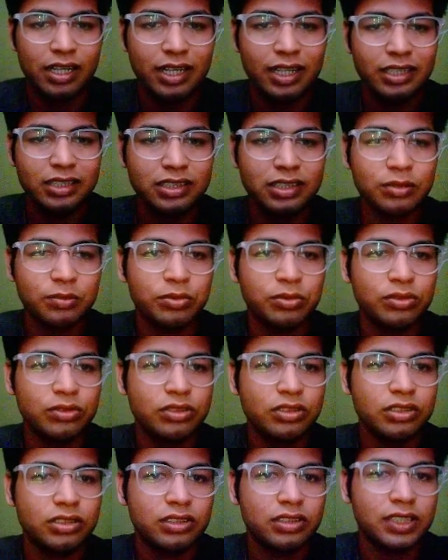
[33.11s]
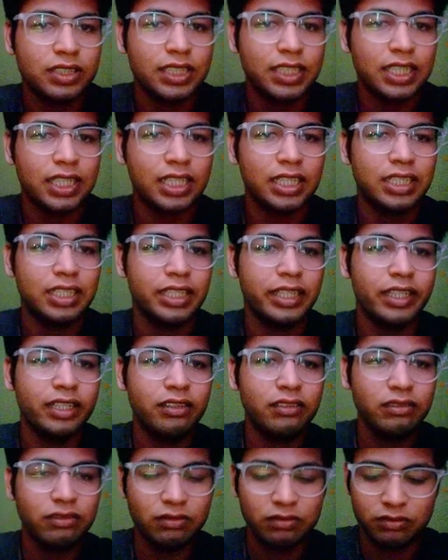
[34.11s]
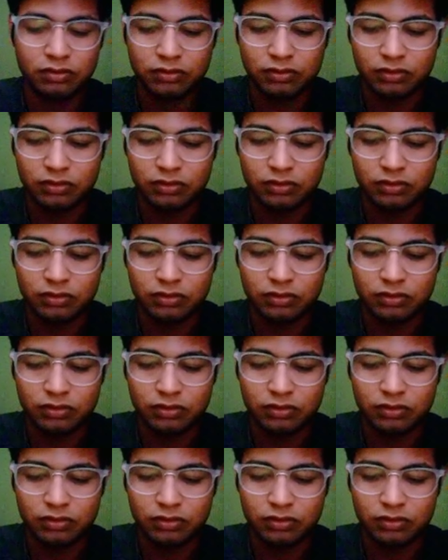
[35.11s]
Let's suppose I have